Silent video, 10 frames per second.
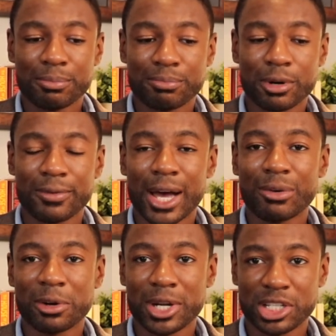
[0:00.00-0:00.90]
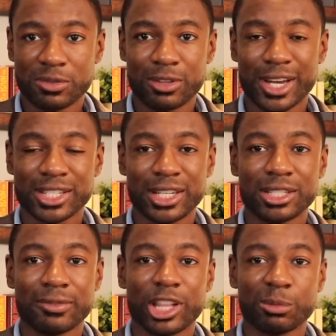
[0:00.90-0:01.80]
provide recommendations for the
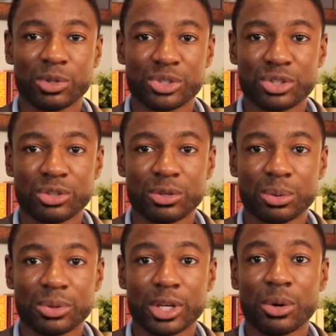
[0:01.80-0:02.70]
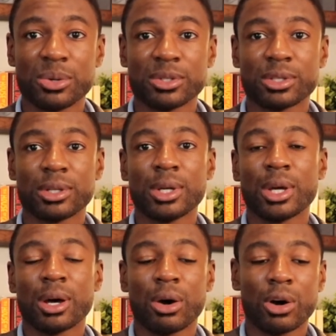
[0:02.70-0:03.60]
vaccines available to those
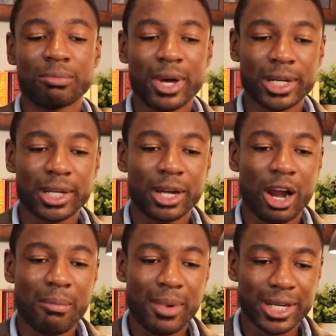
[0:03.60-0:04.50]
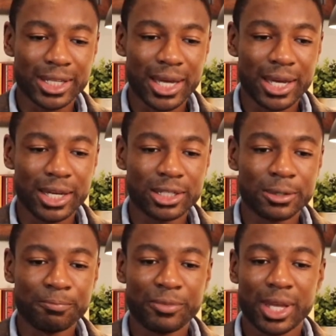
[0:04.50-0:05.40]
on Medicare, Medicaid,
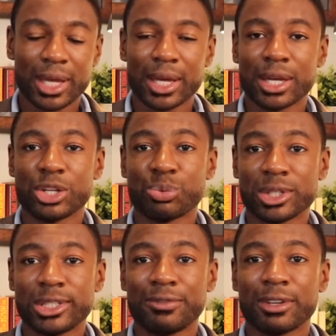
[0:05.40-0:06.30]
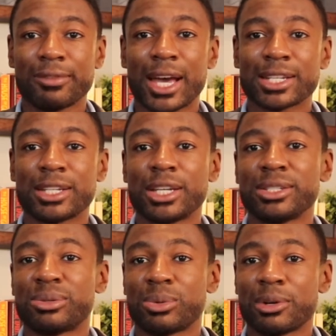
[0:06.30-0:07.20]
and receiving
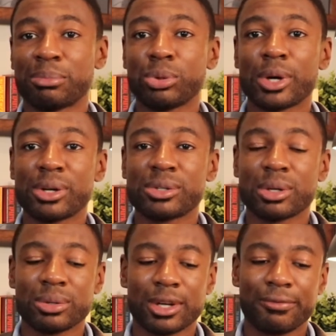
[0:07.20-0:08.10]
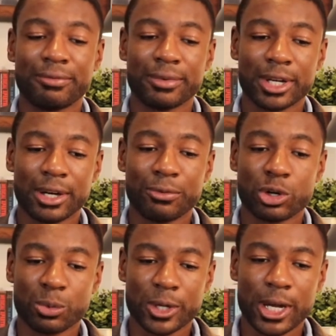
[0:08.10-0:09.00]
vaccines through their employers under the
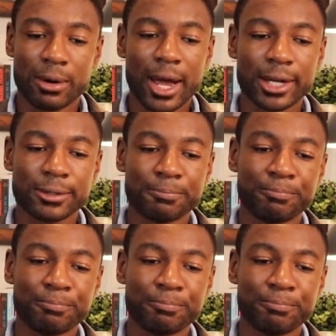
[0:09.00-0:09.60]
Affordable Care Act.